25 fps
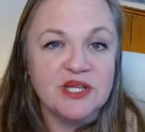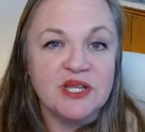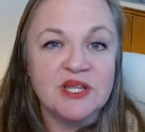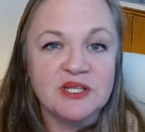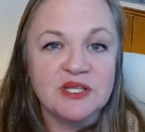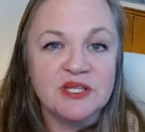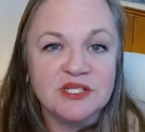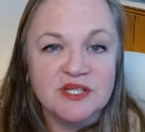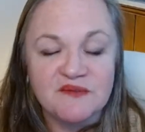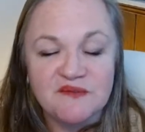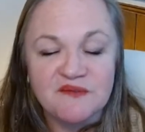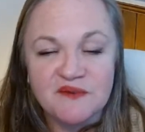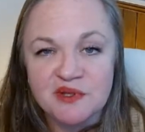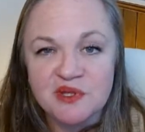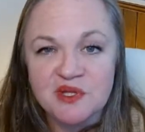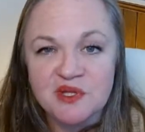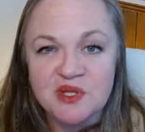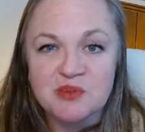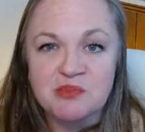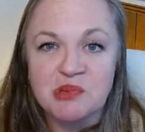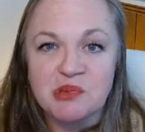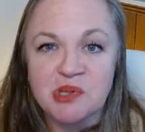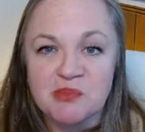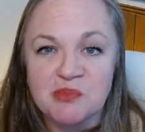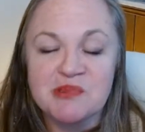To further
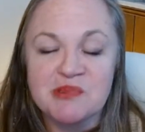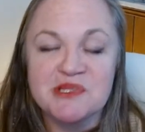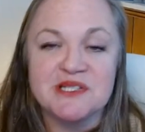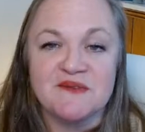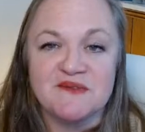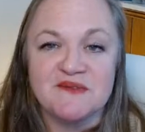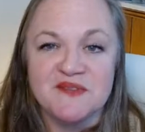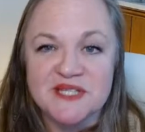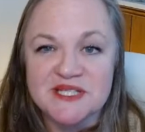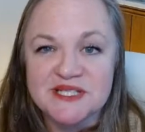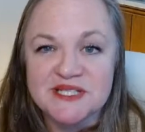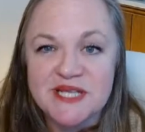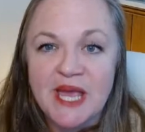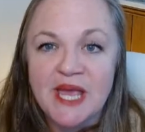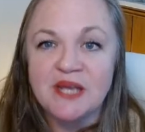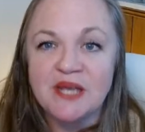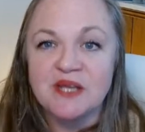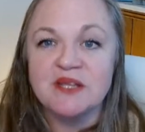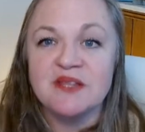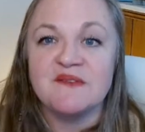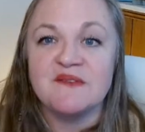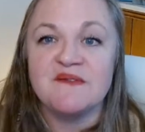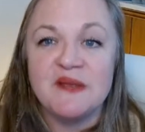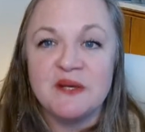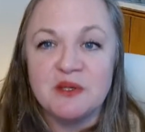the purpose of this
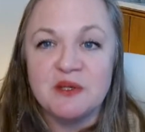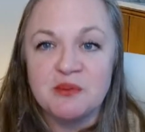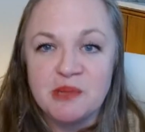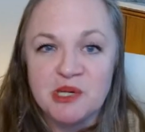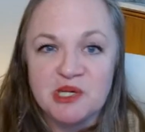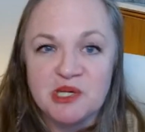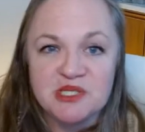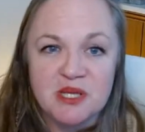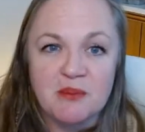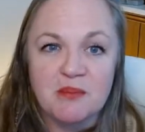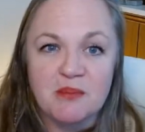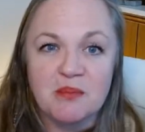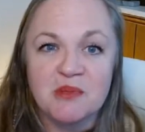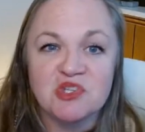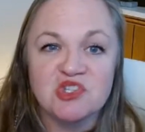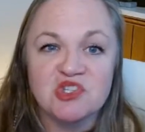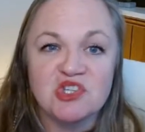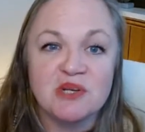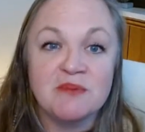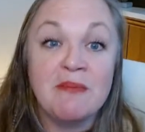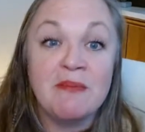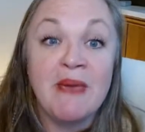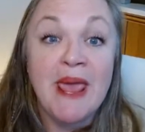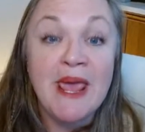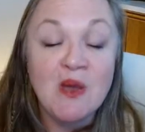title, the Federal Maritime
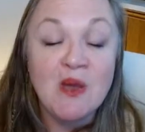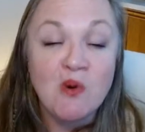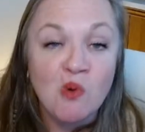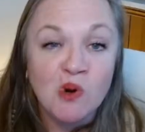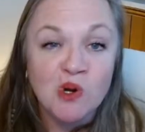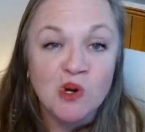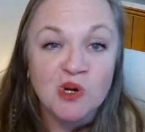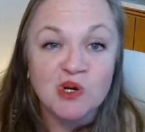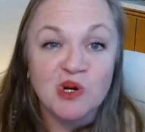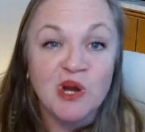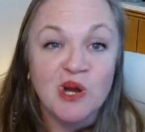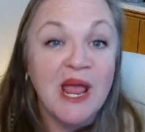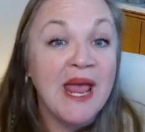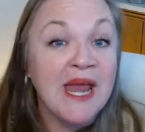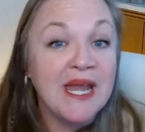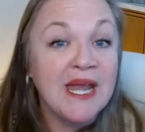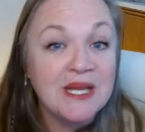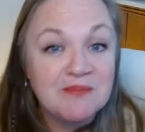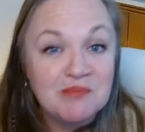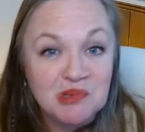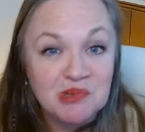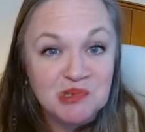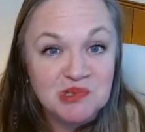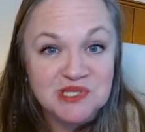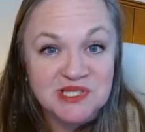Commission may order any
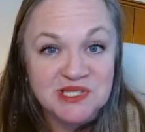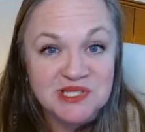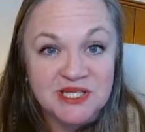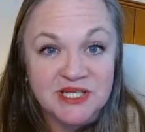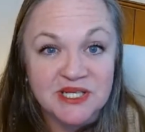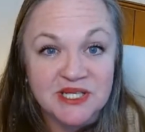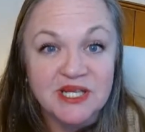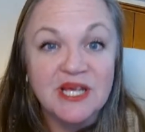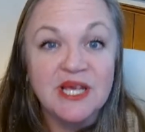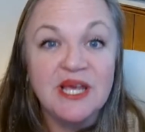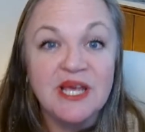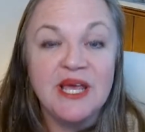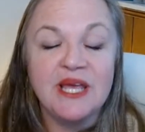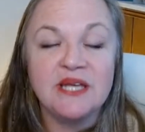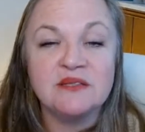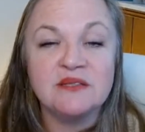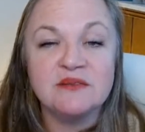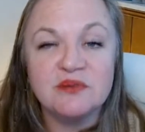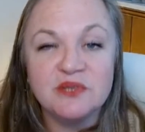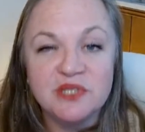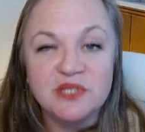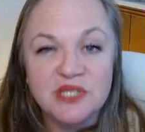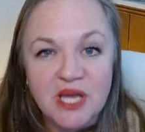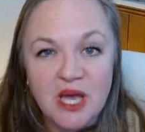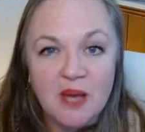person,
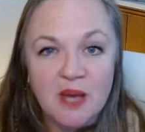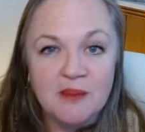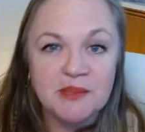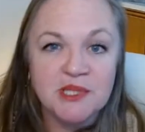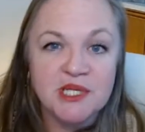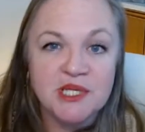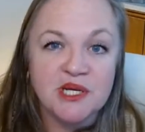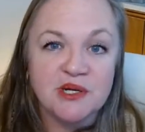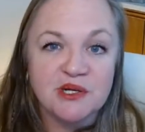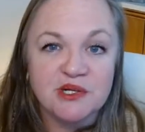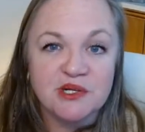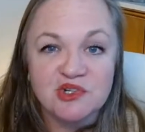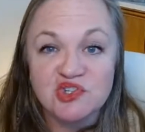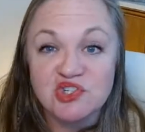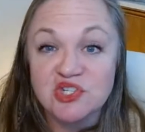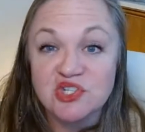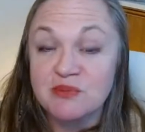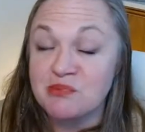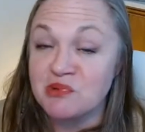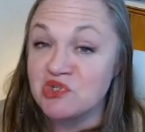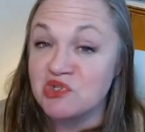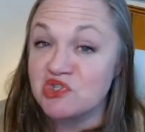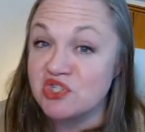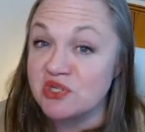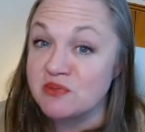including common carrier
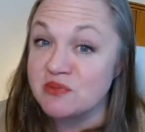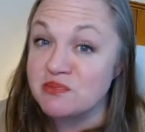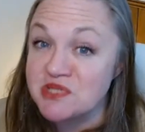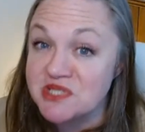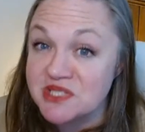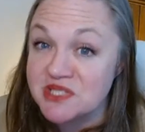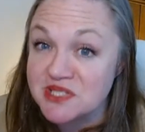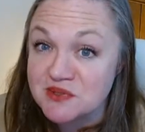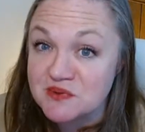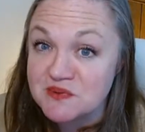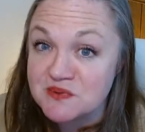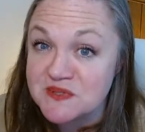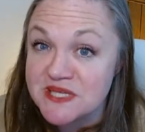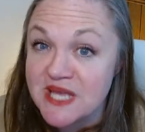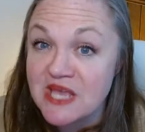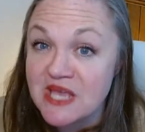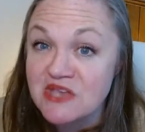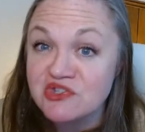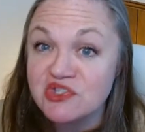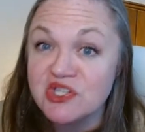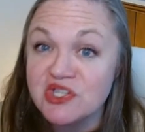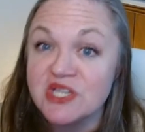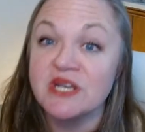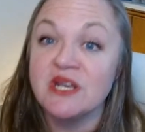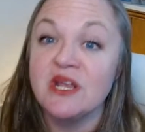shipper, shippers
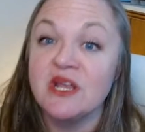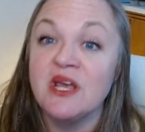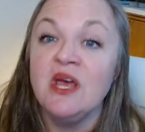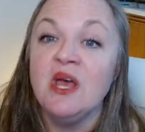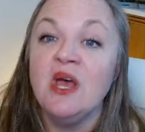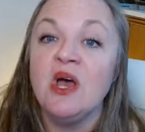association,